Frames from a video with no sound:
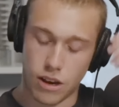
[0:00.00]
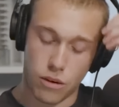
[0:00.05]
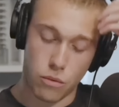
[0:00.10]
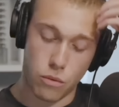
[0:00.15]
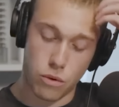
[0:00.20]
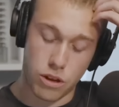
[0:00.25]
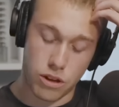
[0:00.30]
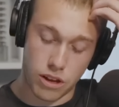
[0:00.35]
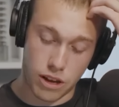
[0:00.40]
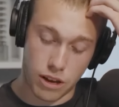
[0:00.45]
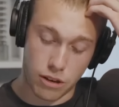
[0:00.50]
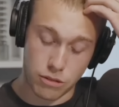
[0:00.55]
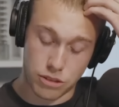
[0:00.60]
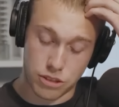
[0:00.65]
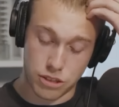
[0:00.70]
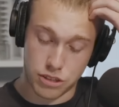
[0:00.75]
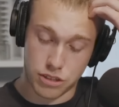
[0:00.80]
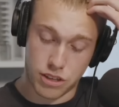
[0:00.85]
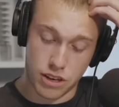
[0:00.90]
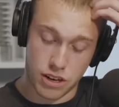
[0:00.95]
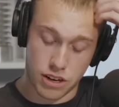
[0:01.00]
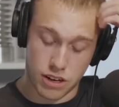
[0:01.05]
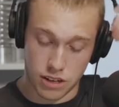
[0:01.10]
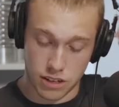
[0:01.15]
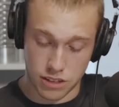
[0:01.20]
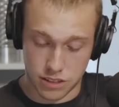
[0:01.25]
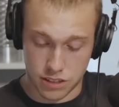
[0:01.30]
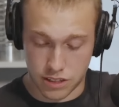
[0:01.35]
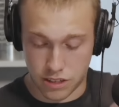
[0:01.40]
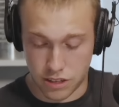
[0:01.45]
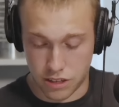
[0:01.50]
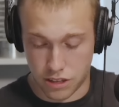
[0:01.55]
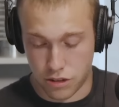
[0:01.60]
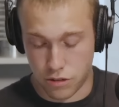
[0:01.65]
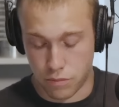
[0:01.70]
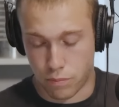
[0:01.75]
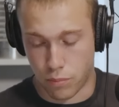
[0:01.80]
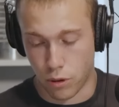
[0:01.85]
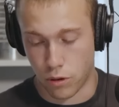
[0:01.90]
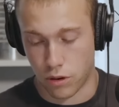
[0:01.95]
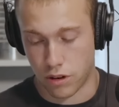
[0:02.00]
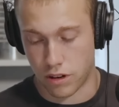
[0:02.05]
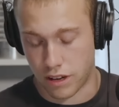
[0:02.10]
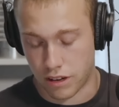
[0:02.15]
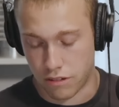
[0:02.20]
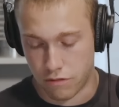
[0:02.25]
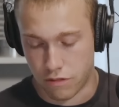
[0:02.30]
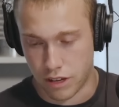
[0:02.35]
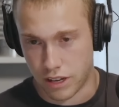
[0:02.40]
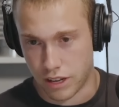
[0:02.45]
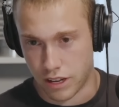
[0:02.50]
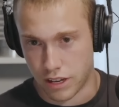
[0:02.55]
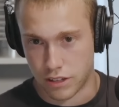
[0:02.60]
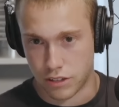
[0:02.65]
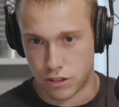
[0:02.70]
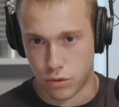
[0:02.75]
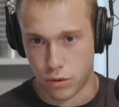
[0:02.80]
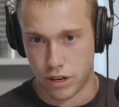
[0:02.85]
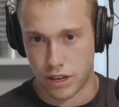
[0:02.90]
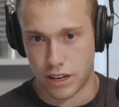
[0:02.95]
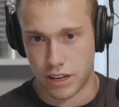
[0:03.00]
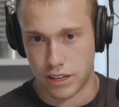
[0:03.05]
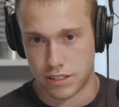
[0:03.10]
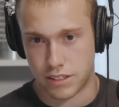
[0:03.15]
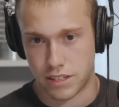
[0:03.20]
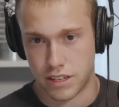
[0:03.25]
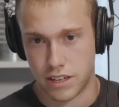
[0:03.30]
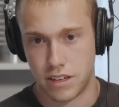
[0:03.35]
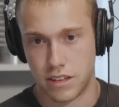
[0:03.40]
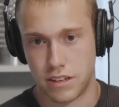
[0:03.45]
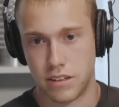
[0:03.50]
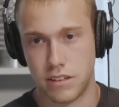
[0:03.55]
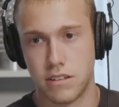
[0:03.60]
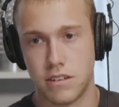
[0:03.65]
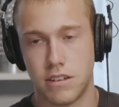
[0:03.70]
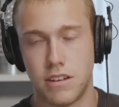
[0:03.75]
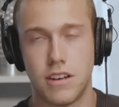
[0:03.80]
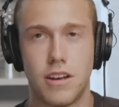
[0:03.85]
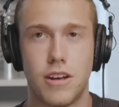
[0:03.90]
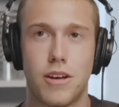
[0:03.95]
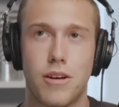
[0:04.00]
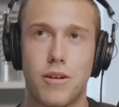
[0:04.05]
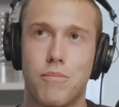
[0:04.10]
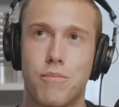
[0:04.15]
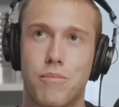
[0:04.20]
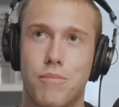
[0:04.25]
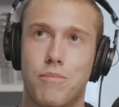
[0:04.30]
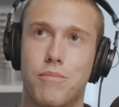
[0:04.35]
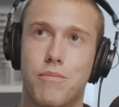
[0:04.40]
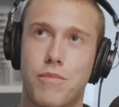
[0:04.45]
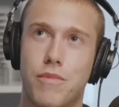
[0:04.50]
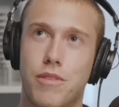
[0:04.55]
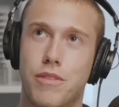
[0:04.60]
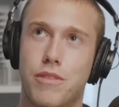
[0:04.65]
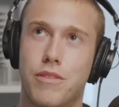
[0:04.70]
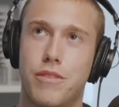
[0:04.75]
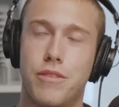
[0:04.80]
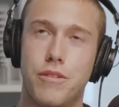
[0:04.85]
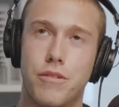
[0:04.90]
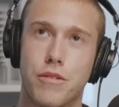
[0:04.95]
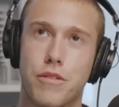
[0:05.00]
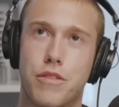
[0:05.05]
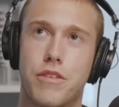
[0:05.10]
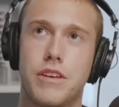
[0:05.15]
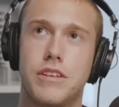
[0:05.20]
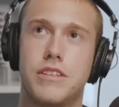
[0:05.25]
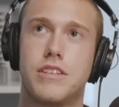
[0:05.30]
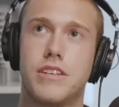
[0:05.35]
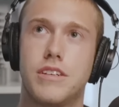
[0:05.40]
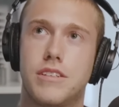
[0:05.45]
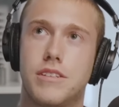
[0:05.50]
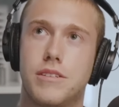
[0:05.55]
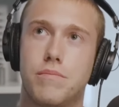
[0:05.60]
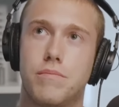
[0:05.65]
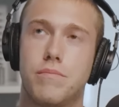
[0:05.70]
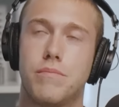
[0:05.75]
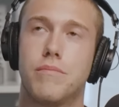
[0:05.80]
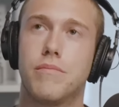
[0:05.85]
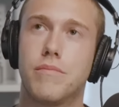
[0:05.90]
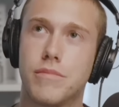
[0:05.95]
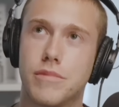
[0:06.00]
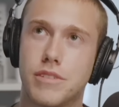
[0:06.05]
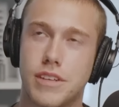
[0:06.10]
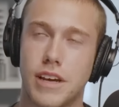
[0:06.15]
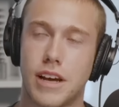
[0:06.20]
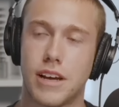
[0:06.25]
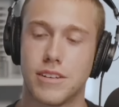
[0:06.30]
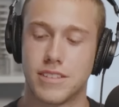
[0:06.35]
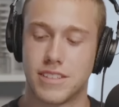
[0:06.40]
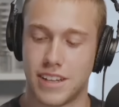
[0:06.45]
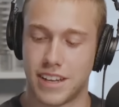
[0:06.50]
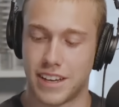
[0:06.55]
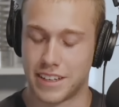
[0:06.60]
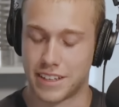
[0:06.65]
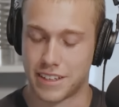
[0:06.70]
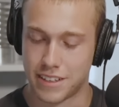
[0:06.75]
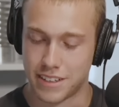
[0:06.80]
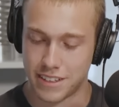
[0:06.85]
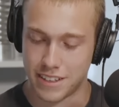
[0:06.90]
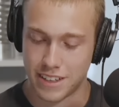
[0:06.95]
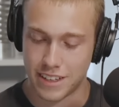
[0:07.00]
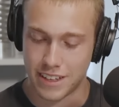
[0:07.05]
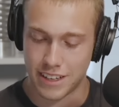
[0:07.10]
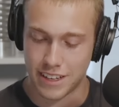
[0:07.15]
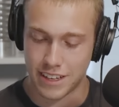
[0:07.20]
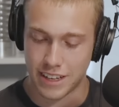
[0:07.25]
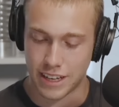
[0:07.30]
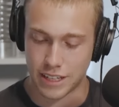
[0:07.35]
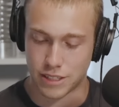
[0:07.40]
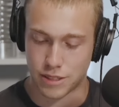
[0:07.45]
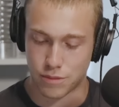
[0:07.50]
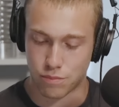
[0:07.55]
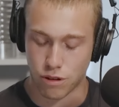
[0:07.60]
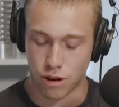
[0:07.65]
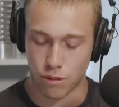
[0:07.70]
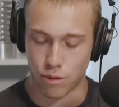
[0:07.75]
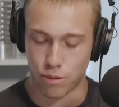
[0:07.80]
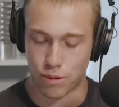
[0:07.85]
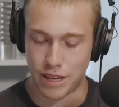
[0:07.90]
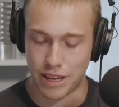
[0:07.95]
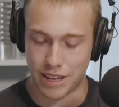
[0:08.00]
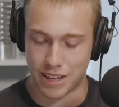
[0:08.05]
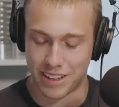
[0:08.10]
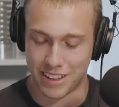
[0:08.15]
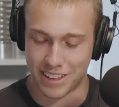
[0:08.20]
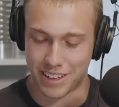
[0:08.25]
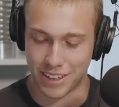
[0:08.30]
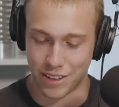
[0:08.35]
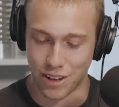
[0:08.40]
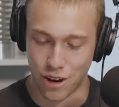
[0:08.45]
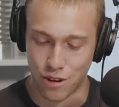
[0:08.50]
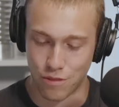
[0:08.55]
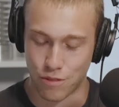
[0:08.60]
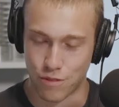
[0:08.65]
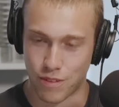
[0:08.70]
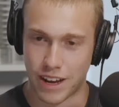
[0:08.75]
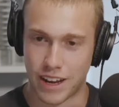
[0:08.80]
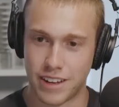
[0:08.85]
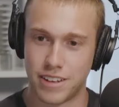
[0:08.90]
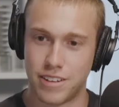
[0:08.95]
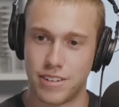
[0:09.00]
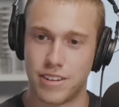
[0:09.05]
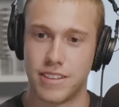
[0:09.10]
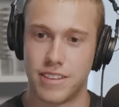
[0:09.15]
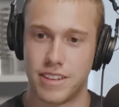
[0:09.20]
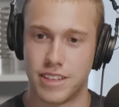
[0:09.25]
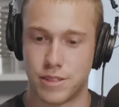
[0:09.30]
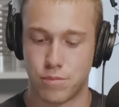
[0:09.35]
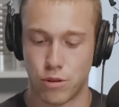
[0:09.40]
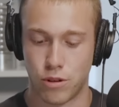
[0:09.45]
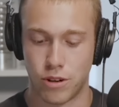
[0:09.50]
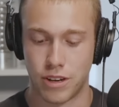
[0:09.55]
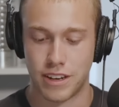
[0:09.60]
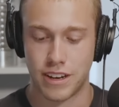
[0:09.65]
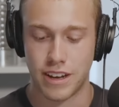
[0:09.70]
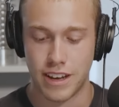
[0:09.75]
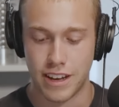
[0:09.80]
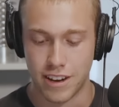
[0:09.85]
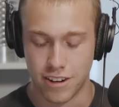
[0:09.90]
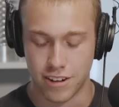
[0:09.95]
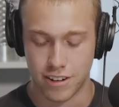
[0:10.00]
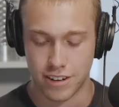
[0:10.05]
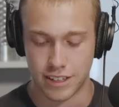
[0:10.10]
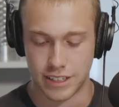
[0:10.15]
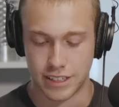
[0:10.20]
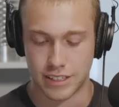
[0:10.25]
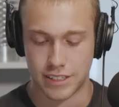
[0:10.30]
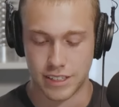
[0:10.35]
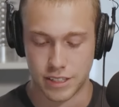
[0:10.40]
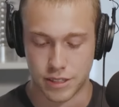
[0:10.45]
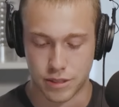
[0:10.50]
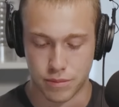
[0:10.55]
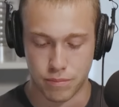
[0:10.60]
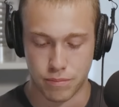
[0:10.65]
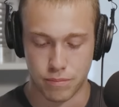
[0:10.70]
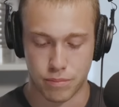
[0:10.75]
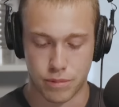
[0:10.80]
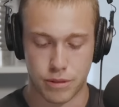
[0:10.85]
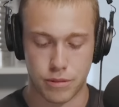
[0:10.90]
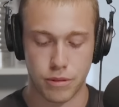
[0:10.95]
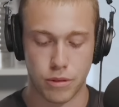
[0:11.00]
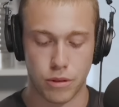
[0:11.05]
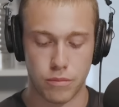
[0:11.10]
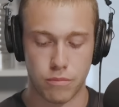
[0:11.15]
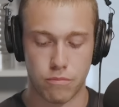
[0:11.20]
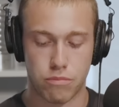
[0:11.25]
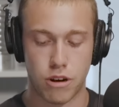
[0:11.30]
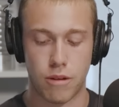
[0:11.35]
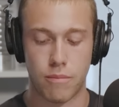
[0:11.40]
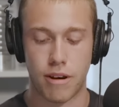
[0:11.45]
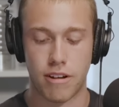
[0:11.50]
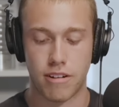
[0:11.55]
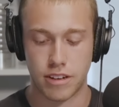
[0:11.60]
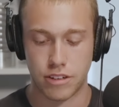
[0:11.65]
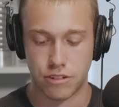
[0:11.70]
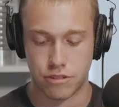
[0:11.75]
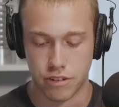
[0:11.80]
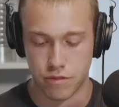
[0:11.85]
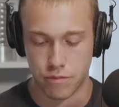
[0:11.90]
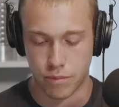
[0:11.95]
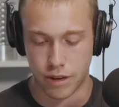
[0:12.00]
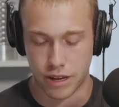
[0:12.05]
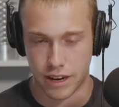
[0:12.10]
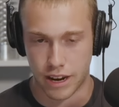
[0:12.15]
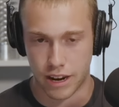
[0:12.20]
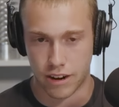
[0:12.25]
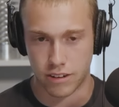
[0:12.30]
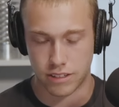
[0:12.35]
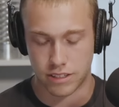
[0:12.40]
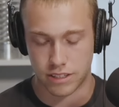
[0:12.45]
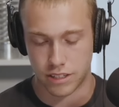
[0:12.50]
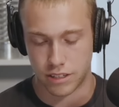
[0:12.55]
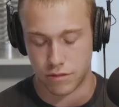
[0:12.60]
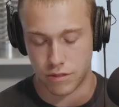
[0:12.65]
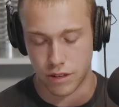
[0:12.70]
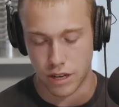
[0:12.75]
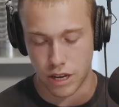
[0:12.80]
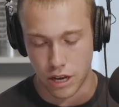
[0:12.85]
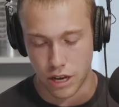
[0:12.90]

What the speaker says: Well, I was just going to ask, you bought NVIDIA in 2018. Your thesis sounds like it's probably a little overvalued at this point, or at least it's primarily driven by narrative.